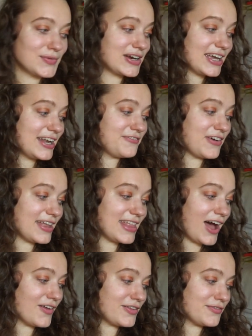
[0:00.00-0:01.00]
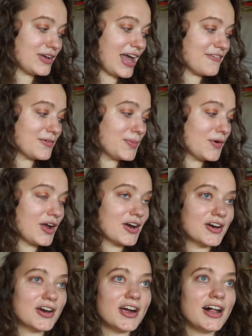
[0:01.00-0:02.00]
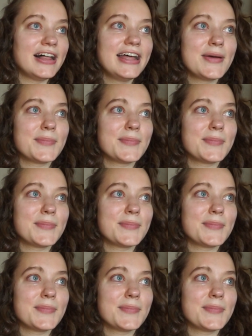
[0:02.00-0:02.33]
we're gonna find out if we have a boy or a girl.